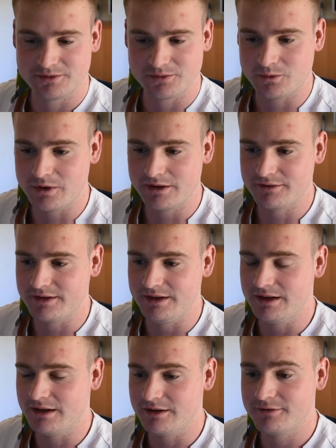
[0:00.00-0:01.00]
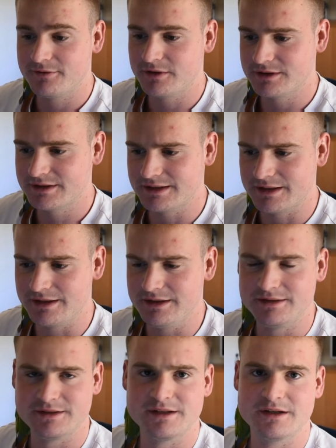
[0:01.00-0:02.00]
one of the first
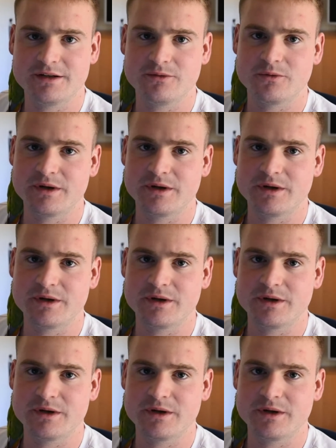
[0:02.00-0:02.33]
studies done